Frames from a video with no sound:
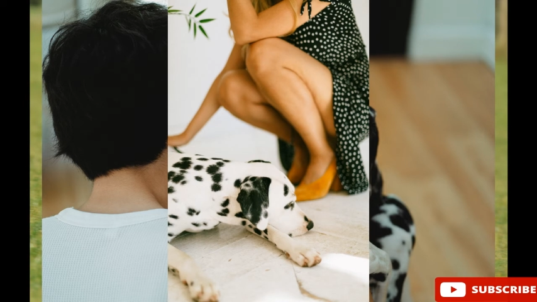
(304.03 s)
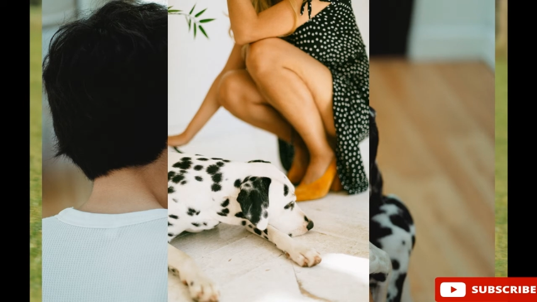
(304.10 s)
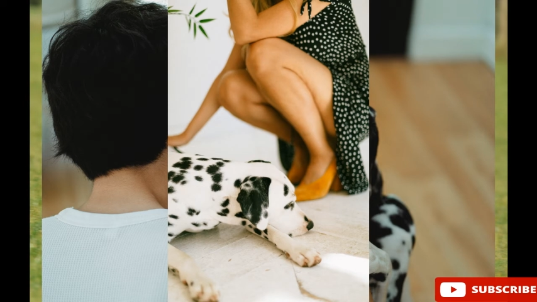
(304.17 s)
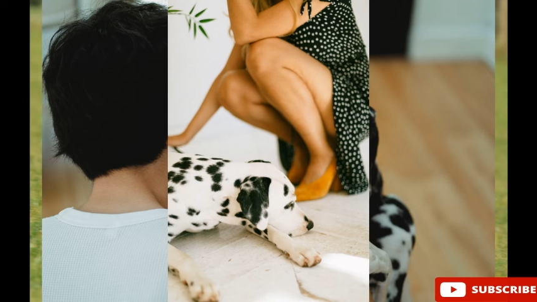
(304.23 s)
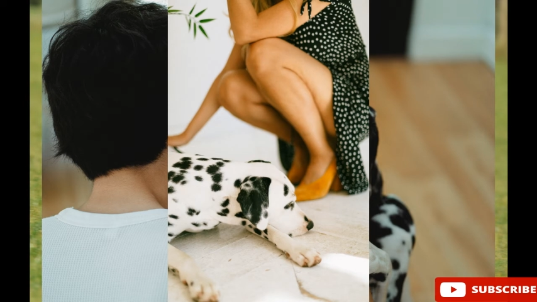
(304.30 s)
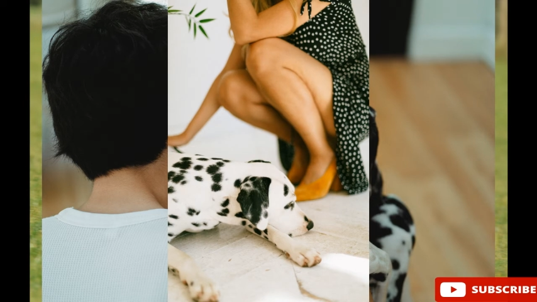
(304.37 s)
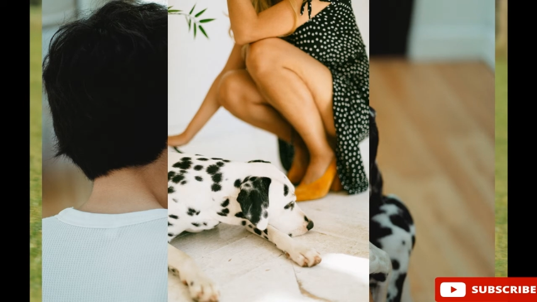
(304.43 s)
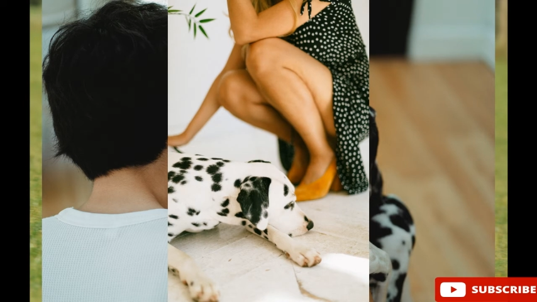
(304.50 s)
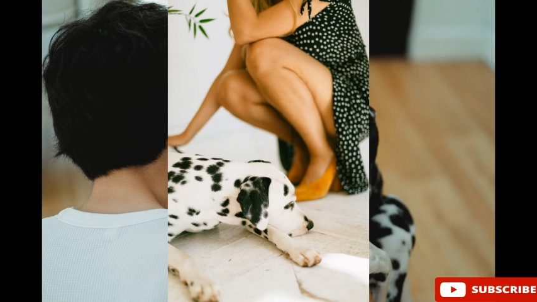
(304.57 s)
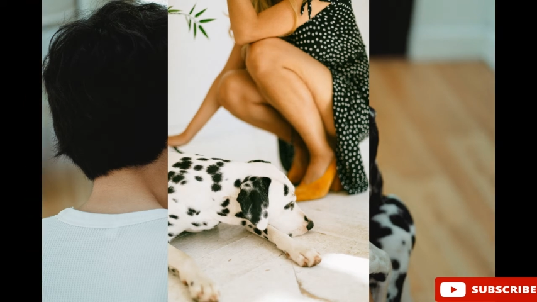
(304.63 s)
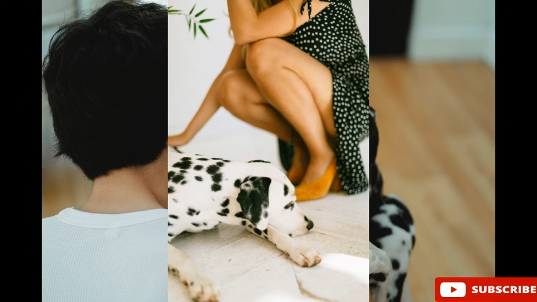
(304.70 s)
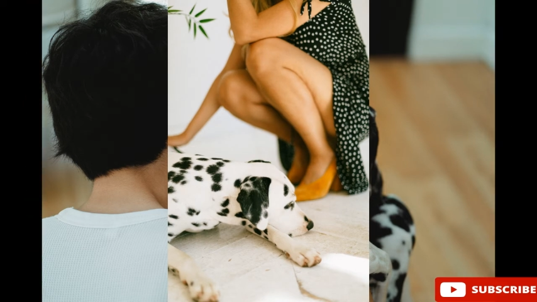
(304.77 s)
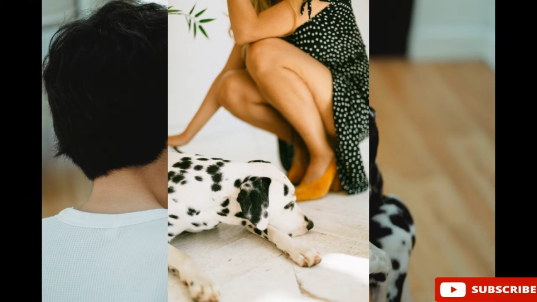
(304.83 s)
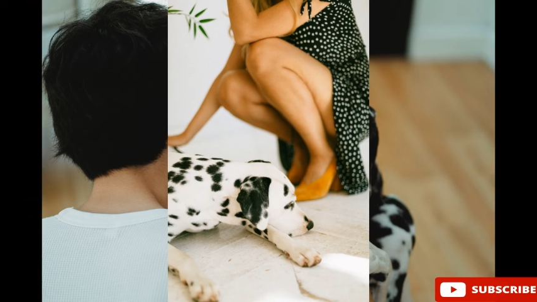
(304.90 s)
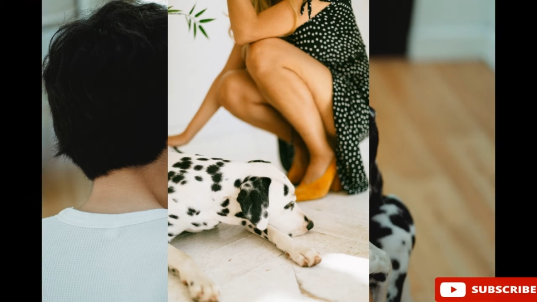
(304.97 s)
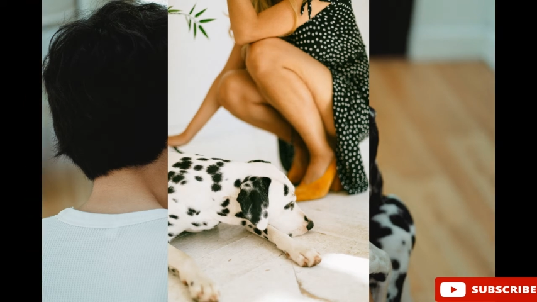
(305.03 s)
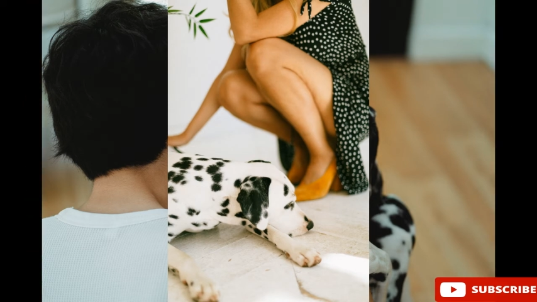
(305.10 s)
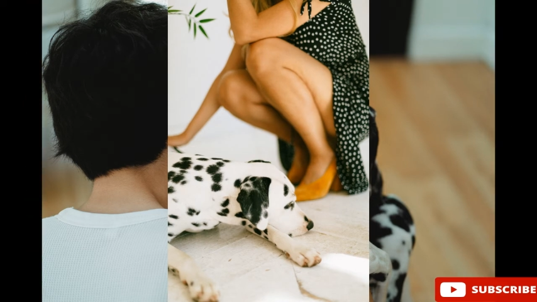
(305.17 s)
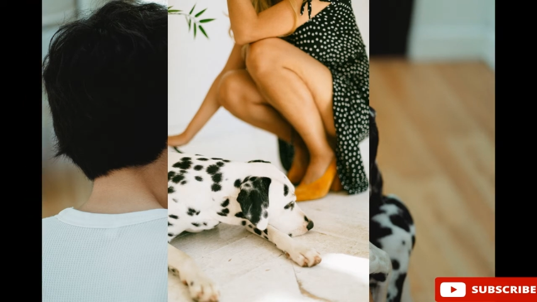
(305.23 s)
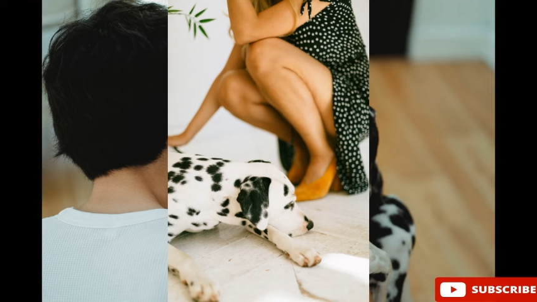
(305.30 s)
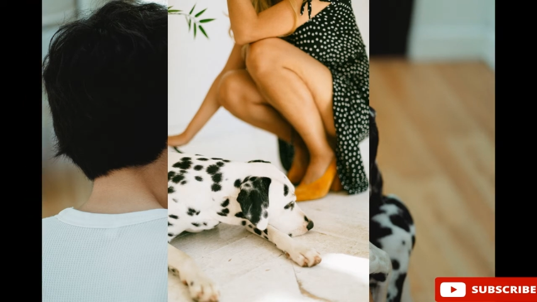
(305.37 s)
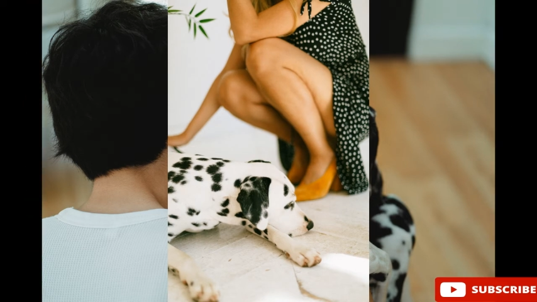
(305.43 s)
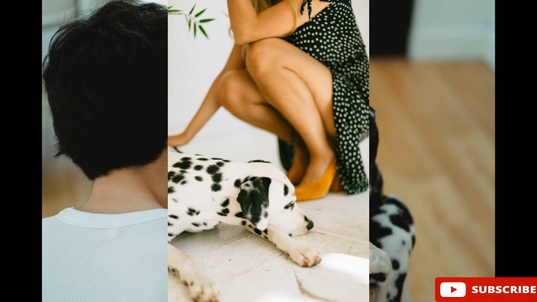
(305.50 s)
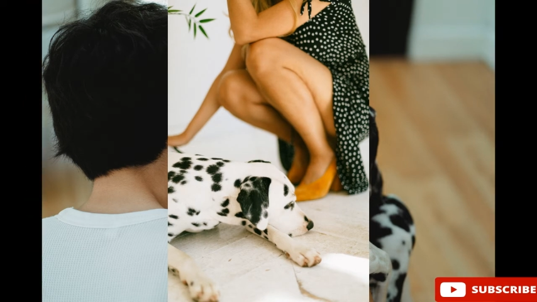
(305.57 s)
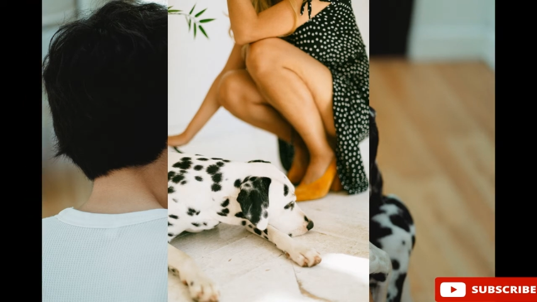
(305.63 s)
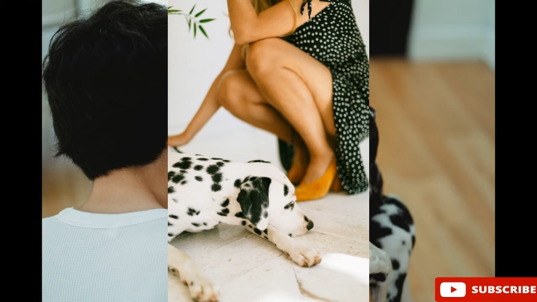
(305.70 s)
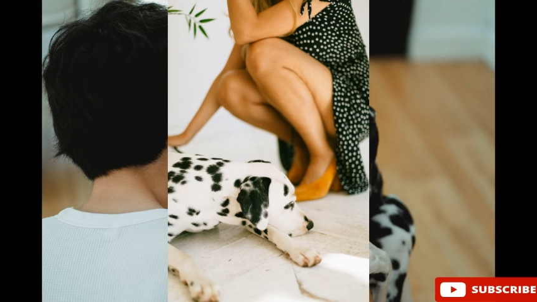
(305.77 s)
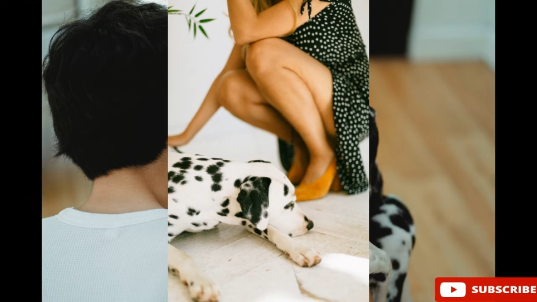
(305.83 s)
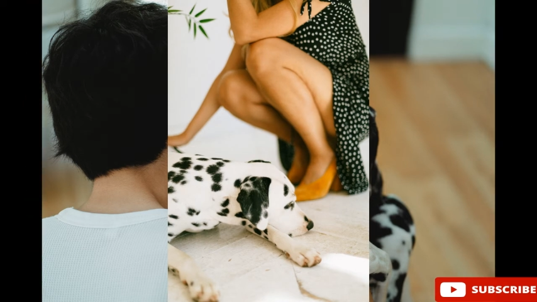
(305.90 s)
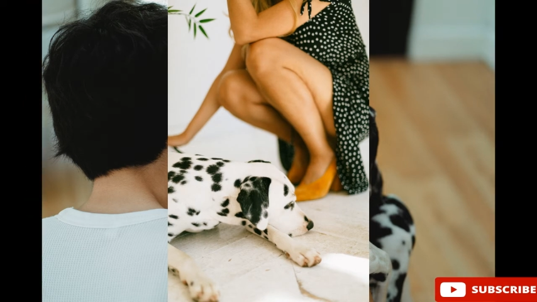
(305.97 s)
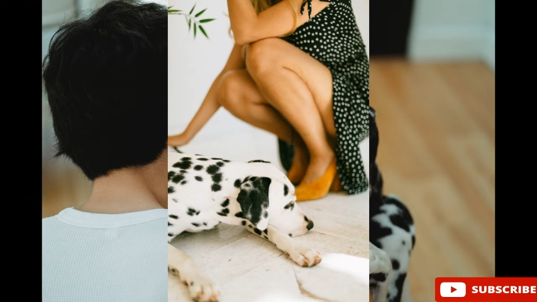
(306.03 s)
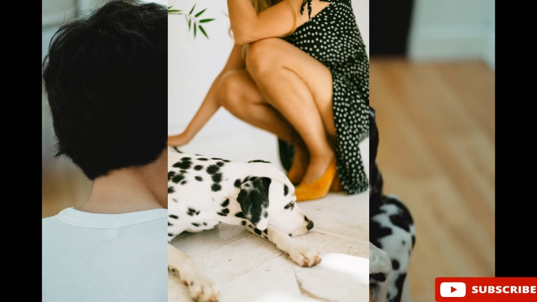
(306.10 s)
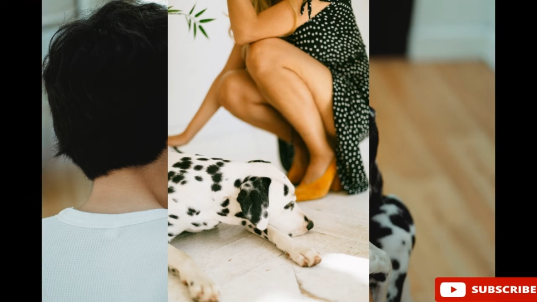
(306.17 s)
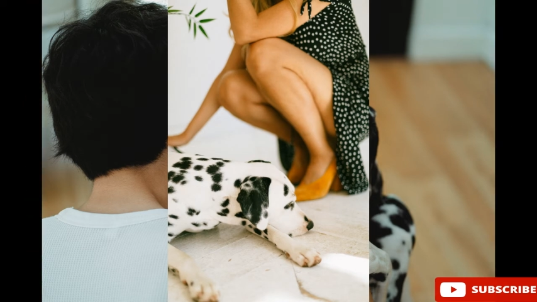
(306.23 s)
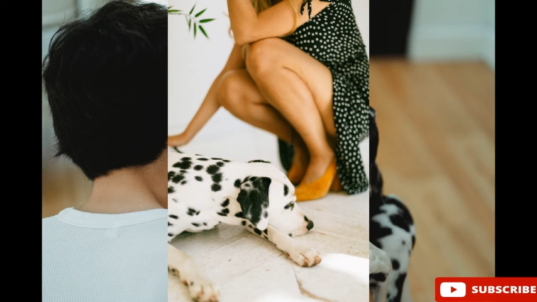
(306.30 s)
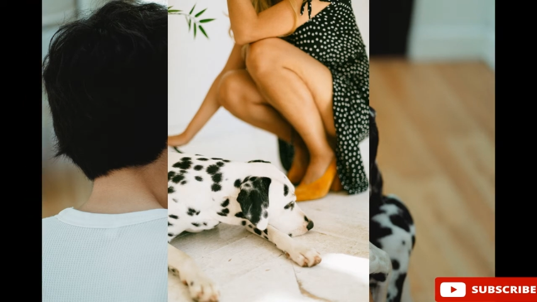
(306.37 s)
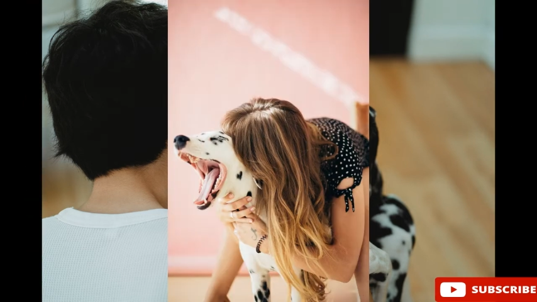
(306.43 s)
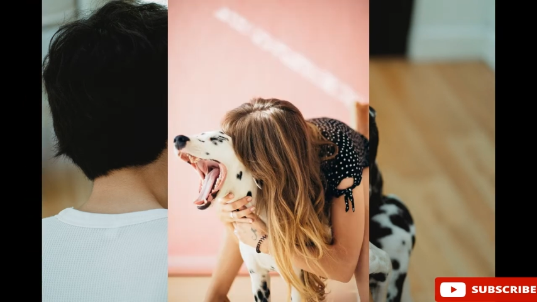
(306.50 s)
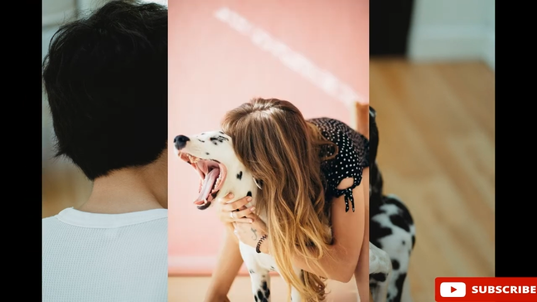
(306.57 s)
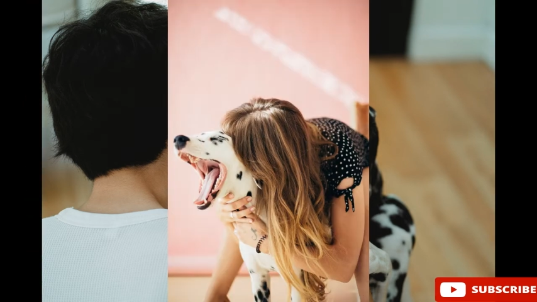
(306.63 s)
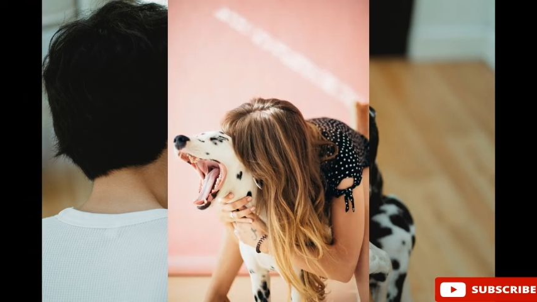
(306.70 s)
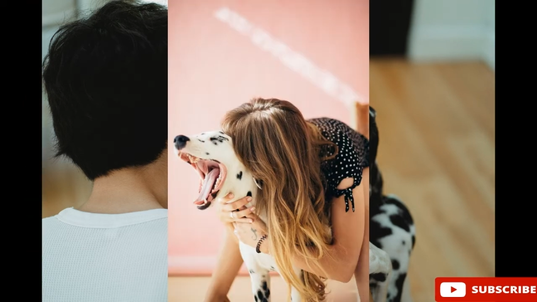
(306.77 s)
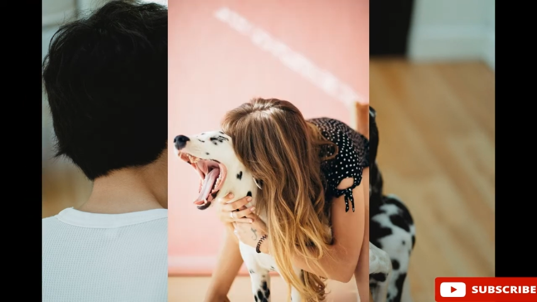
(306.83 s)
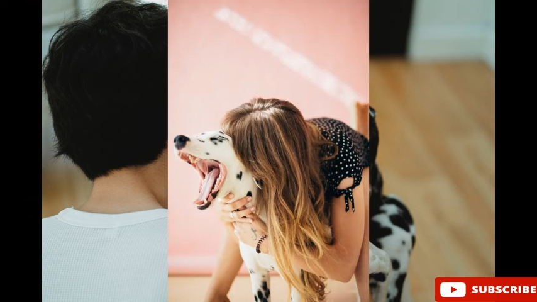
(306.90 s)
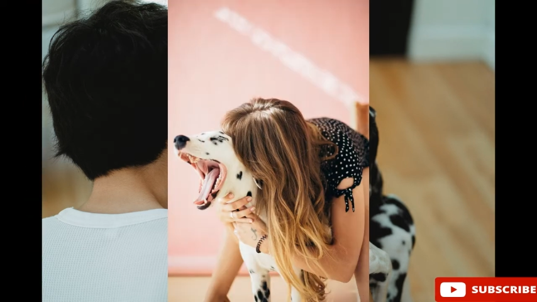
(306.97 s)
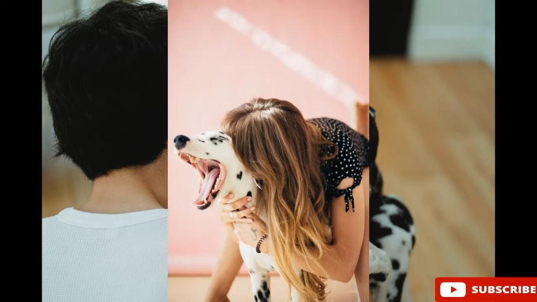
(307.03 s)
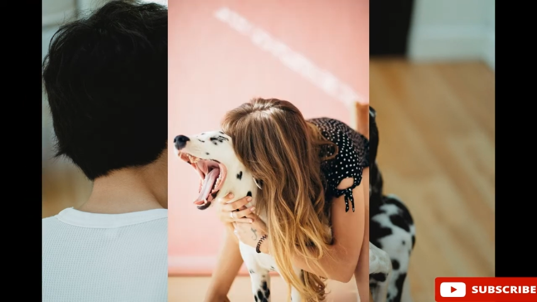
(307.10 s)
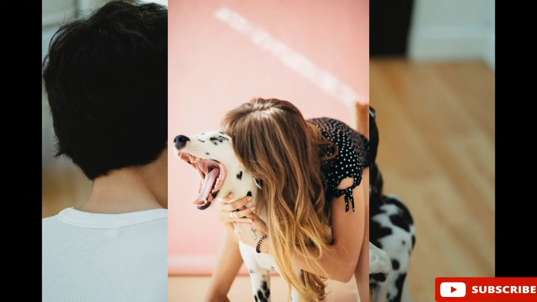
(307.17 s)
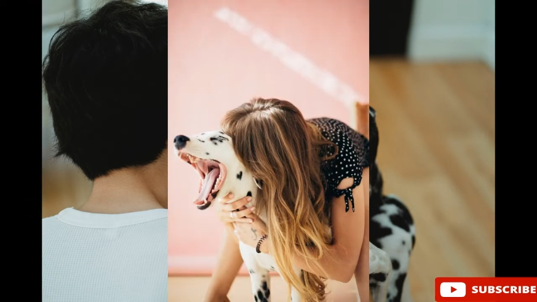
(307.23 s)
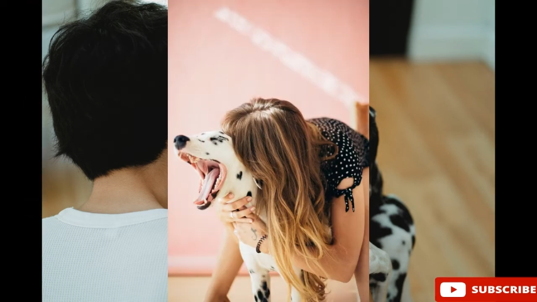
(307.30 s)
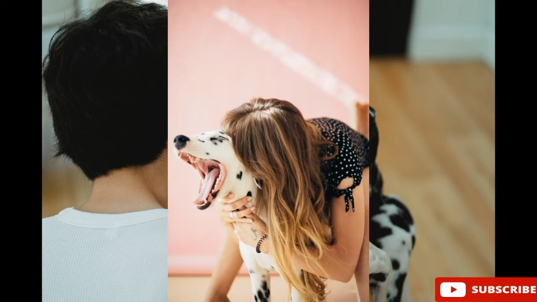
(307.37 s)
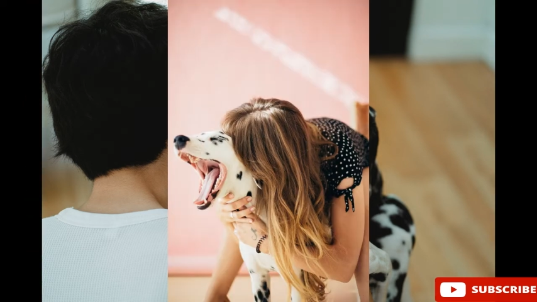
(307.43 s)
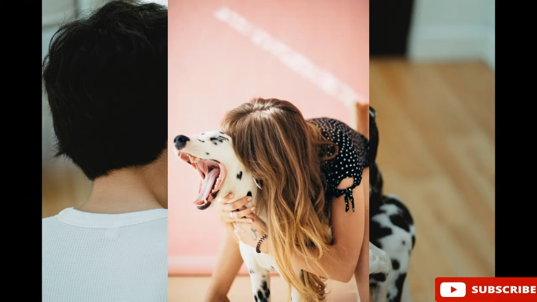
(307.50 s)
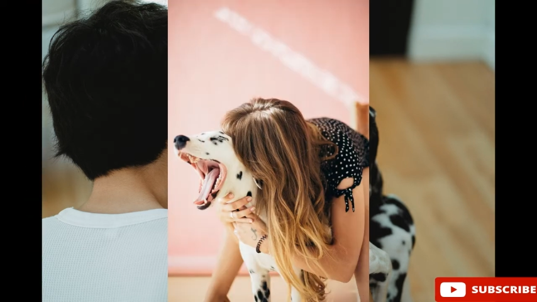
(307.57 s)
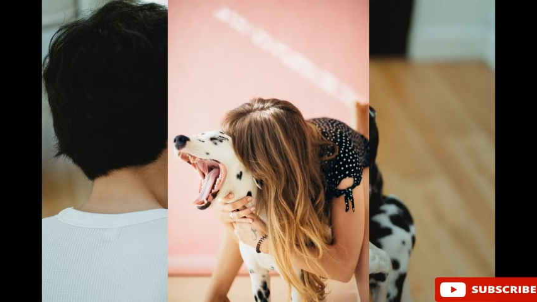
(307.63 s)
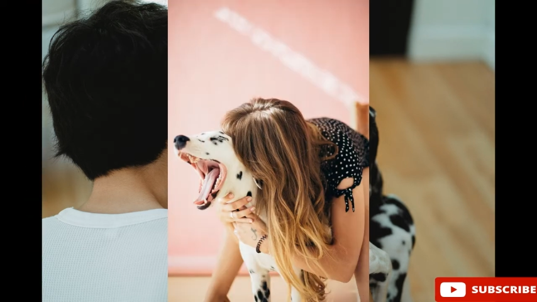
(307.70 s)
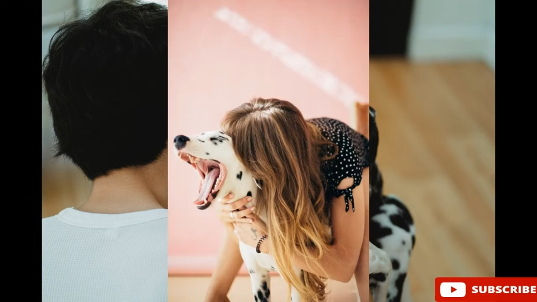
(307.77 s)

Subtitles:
No face is visible, so there are no lips to read.